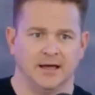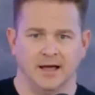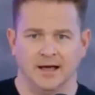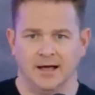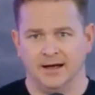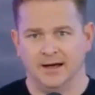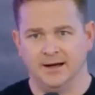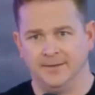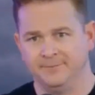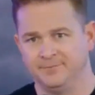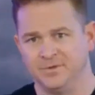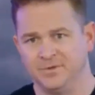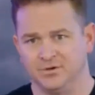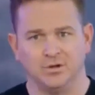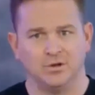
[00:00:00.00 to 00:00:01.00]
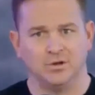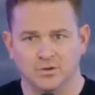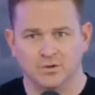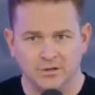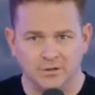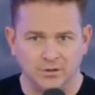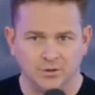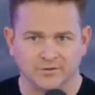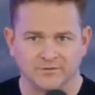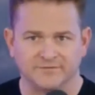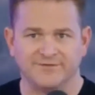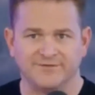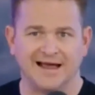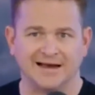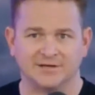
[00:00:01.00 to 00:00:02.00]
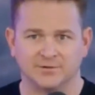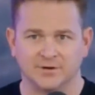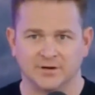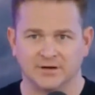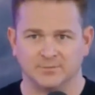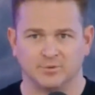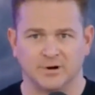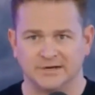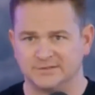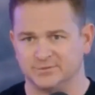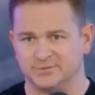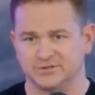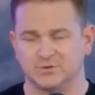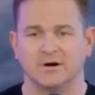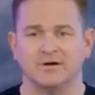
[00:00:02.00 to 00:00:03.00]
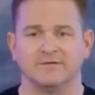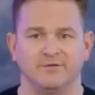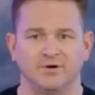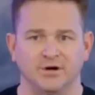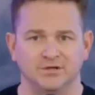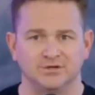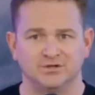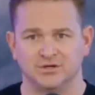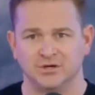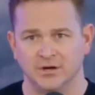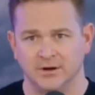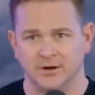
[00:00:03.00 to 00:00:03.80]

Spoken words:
You can factor in a price per square footage